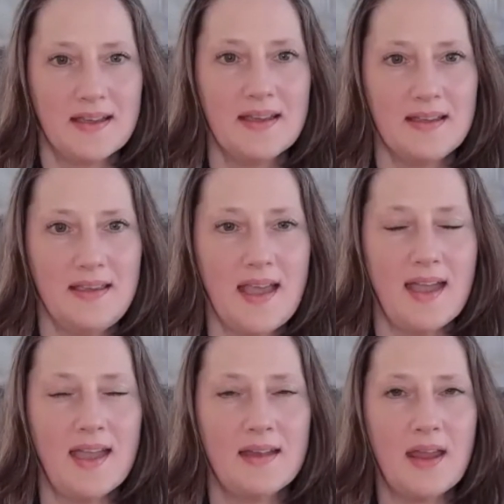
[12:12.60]
Yeah.
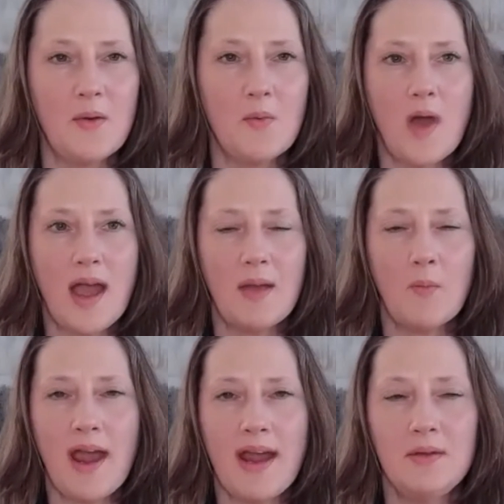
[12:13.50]
And
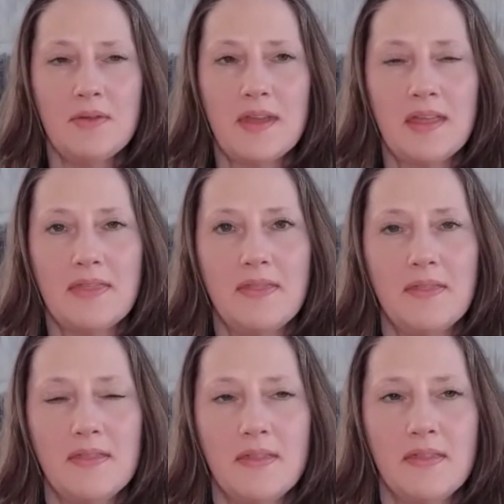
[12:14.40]
why do you think
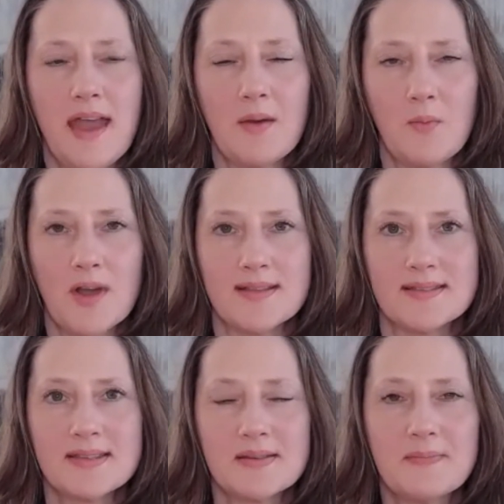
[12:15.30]
that was?